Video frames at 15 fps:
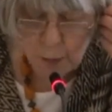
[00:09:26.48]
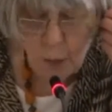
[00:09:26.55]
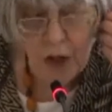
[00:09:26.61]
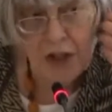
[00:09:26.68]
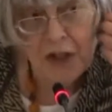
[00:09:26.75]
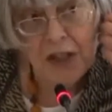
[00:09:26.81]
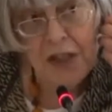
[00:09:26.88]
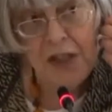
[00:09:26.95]
as
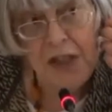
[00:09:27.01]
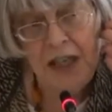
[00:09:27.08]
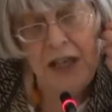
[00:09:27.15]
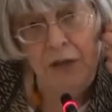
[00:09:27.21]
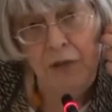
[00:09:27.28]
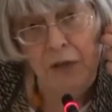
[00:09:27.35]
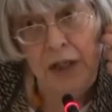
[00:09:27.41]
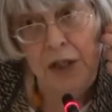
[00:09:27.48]
wanting to
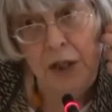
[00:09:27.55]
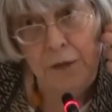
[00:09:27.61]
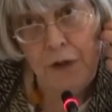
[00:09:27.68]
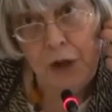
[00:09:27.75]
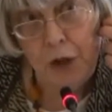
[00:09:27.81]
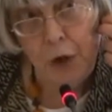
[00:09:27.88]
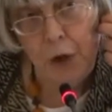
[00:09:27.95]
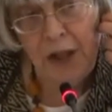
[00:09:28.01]
get rid
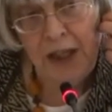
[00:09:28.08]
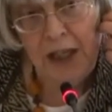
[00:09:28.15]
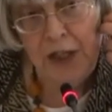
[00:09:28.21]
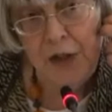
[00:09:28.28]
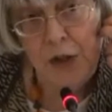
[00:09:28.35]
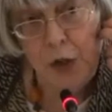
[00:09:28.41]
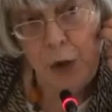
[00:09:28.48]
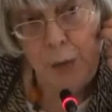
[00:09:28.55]
of the
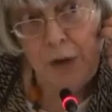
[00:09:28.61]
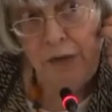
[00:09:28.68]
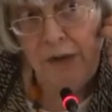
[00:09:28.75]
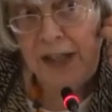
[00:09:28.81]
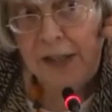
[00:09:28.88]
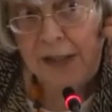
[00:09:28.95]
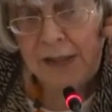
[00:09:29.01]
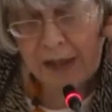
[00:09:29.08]
UK's
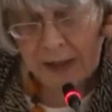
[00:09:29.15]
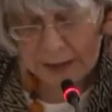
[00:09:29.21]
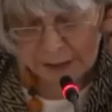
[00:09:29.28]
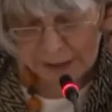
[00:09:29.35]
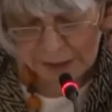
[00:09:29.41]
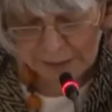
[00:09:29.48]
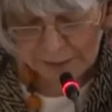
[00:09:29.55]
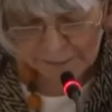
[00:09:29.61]
Human Rights
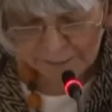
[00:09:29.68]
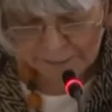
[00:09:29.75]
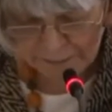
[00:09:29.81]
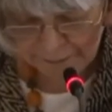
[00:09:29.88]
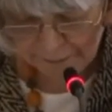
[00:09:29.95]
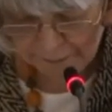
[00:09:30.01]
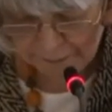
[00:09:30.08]
Act.